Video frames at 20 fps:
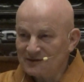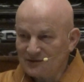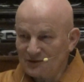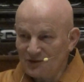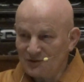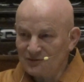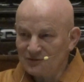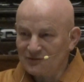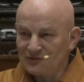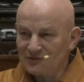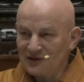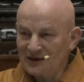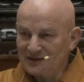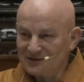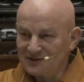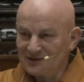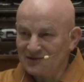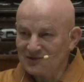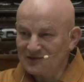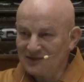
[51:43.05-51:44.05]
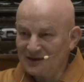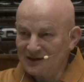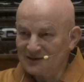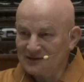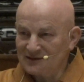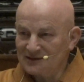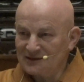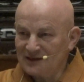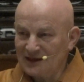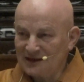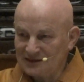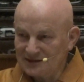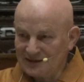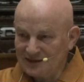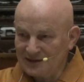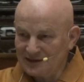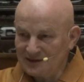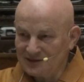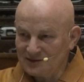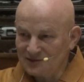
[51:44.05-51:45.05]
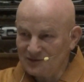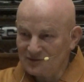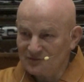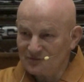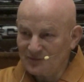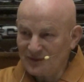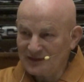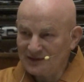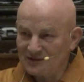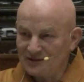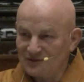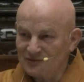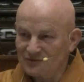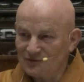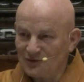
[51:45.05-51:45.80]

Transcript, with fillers: of understanding aggregate of mental